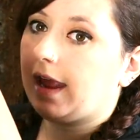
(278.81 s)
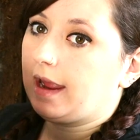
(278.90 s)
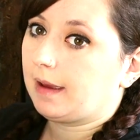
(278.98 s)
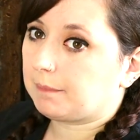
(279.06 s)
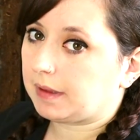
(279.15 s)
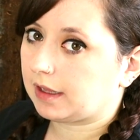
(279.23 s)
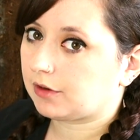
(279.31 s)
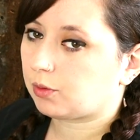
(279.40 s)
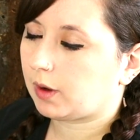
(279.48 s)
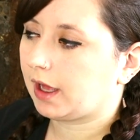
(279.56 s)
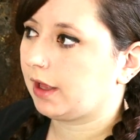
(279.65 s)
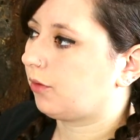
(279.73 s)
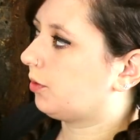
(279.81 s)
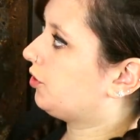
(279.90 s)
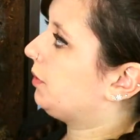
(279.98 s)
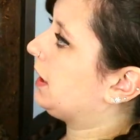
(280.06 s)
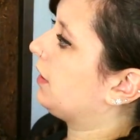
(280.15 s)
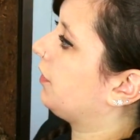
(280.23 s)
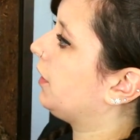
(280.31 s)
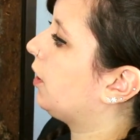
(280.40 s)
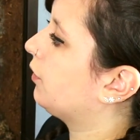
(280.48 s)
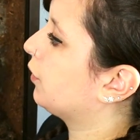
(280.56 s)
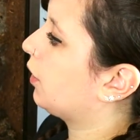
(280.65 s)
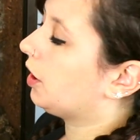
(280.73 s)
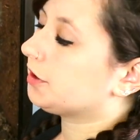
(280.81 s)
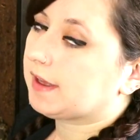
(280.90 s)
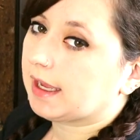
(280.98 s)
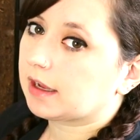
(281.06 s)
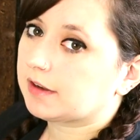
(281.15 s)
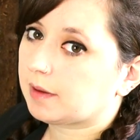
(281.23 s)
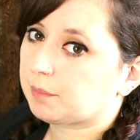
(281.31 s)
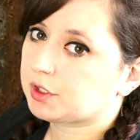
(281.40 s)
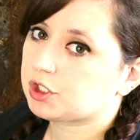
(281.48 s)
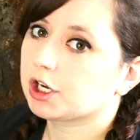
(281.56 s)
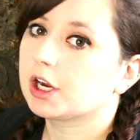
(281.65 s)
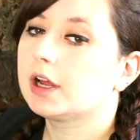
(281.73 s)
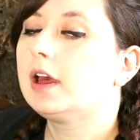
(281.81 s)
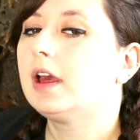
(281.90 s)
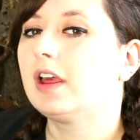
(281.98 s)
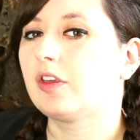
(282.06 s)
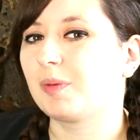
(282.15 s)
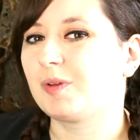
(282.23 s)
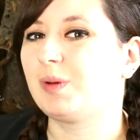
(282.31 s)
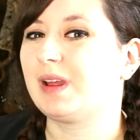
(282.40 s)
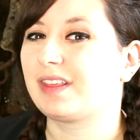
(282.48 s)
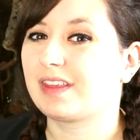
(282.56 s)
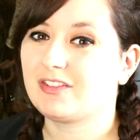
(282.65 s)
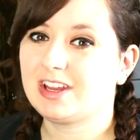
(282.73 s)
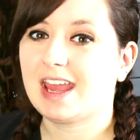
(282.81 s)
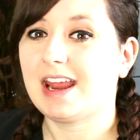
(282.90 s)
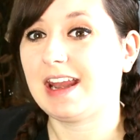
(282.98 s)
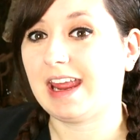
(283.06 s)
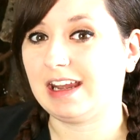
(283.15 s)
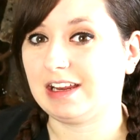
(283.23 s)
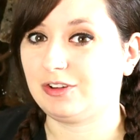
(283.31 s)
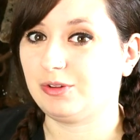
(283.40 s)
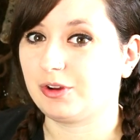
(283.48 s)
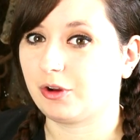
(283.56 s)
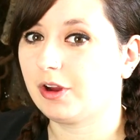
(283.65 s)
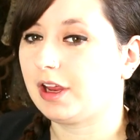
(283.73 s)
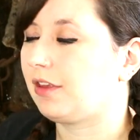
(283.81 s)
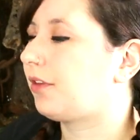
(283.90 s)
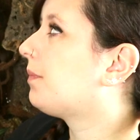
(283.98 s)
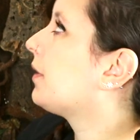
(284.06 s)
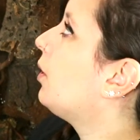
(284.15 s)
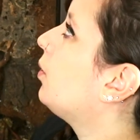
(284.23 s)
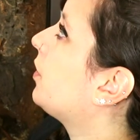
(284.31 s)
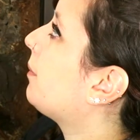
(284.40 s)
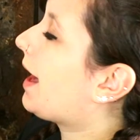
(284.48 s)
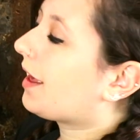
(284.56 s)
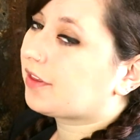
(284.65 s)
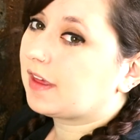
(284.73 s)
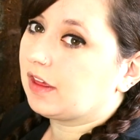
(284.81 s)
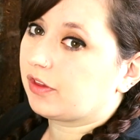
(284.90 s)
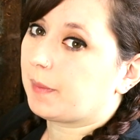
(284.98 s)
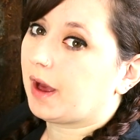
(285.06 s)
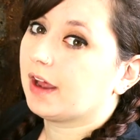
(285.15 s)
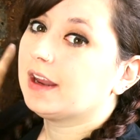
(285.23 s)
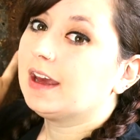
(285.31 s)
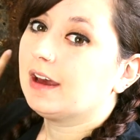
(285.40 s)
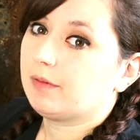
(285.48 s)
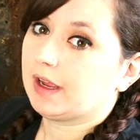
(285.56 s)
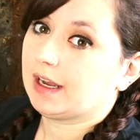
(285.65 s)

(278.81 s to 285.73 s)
ambient-wise, which means the overall tank temperature, is between 78 and 82 degrees with a basking spot of